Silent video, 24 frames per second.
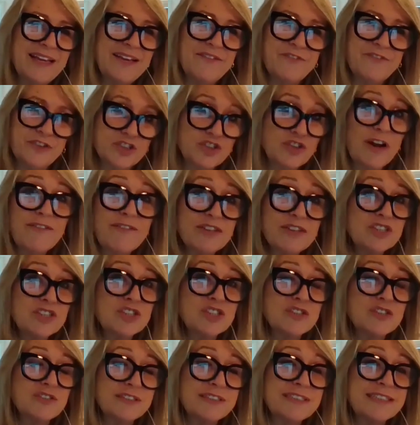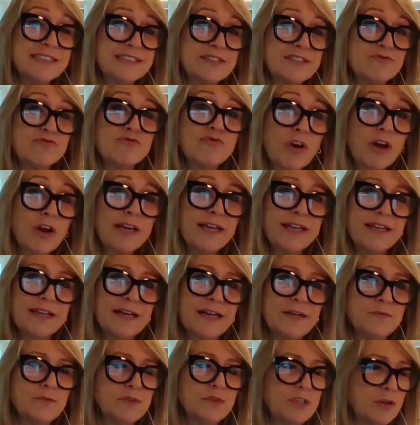for travel insurance isn't right.
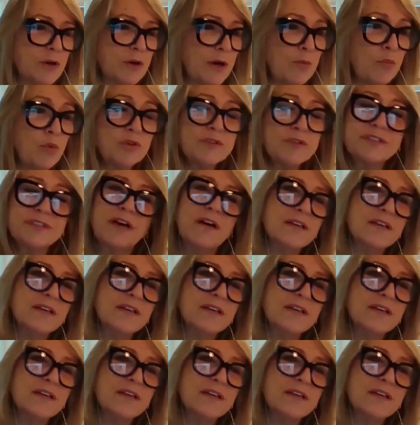I wasn't